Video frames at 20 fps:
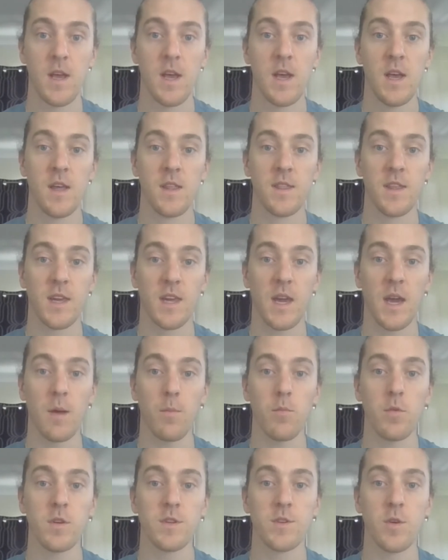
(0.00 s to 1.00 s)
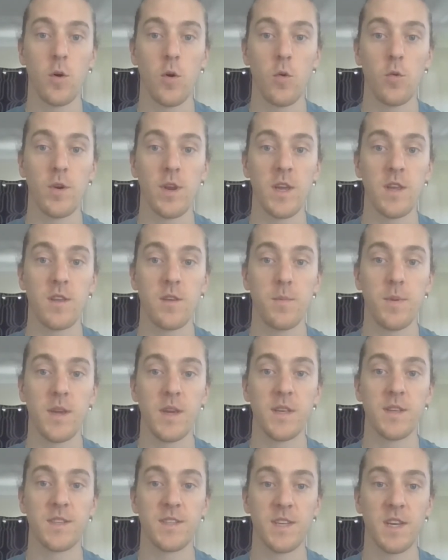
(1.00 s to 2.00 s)
The cameras all need to be in
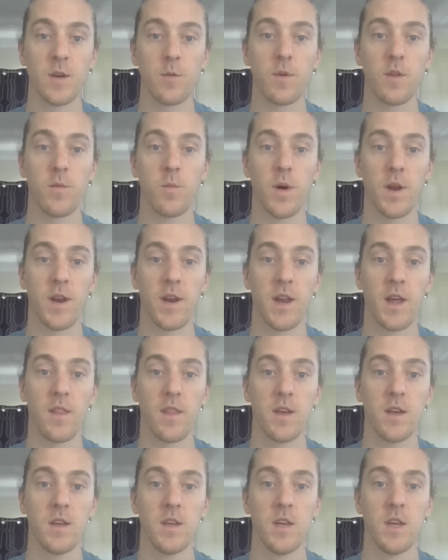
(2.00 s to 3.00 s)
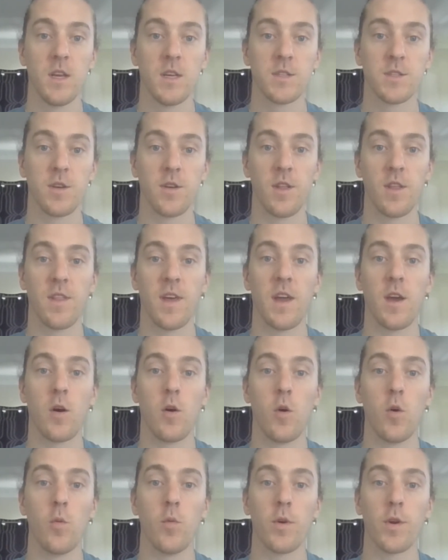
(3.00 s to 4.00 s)
sync with one another so that they are
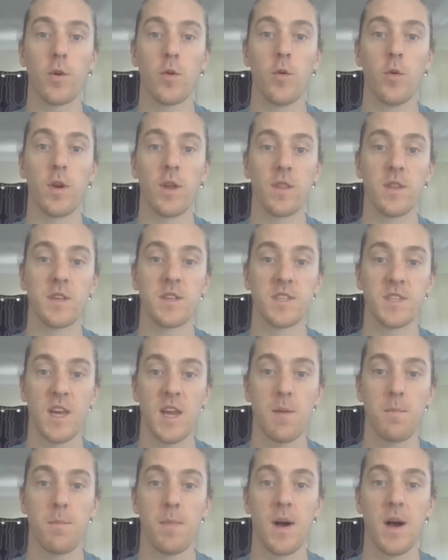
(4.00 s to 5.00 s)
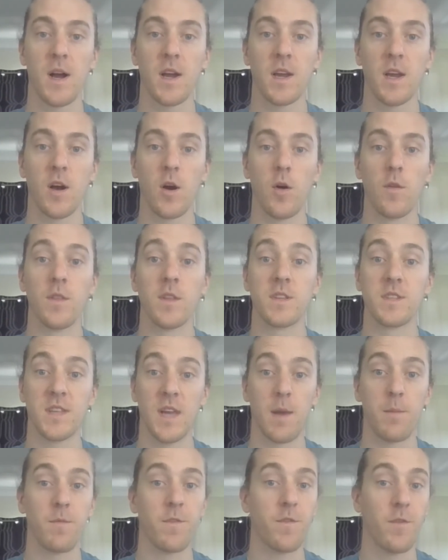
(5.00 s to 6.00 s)
all recording the same marker on the same
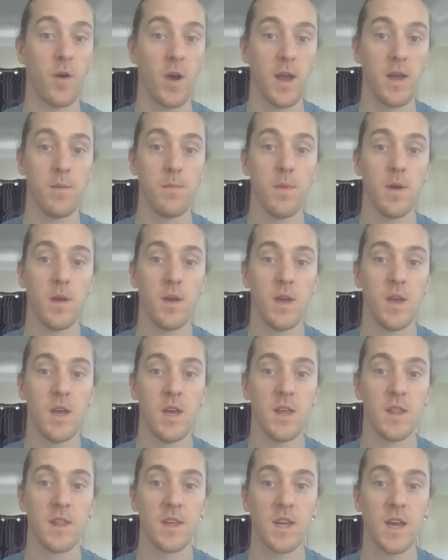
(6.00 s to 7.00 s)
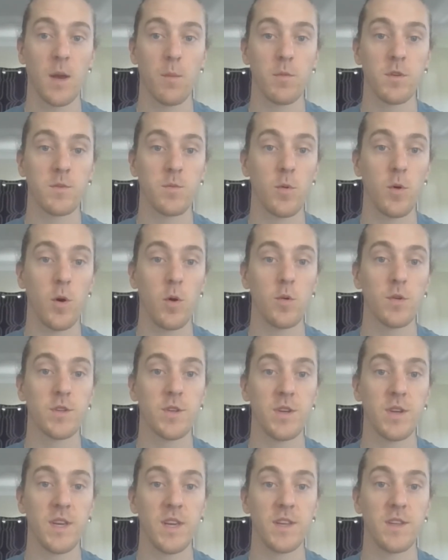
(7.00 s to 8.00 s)
frame. The cameras will also
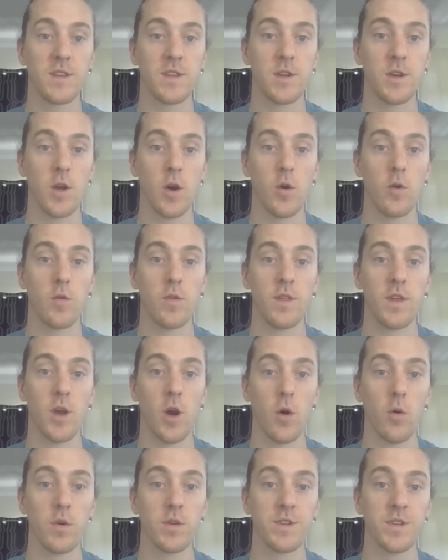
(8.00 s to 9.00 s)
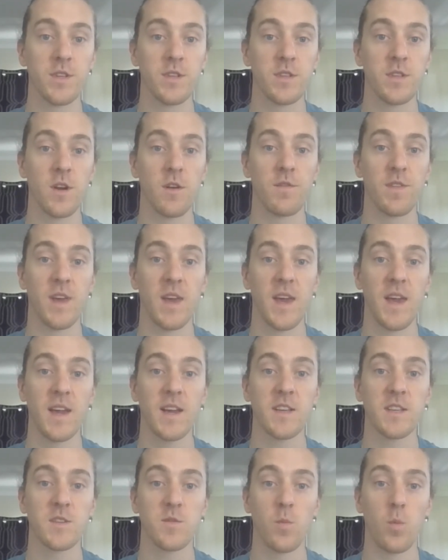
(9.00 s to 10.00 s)
need to know the origins of the
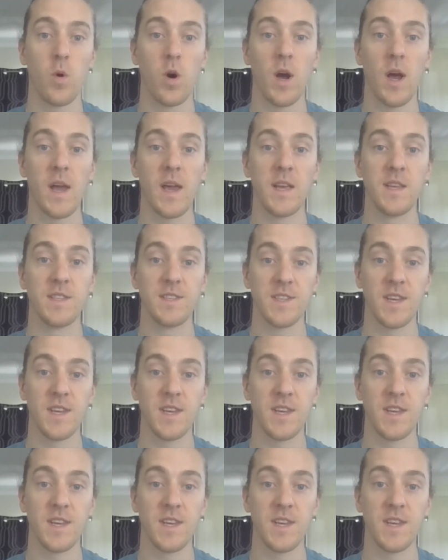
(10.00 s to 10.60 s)
X, Y, and Z